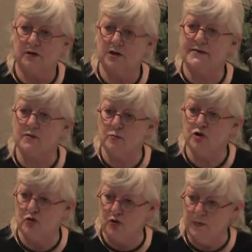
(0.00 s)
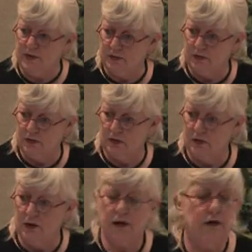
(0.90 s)
consumer group,
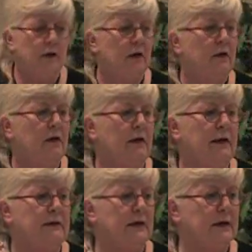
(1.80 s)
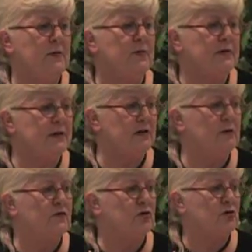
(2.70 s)
and 90% of the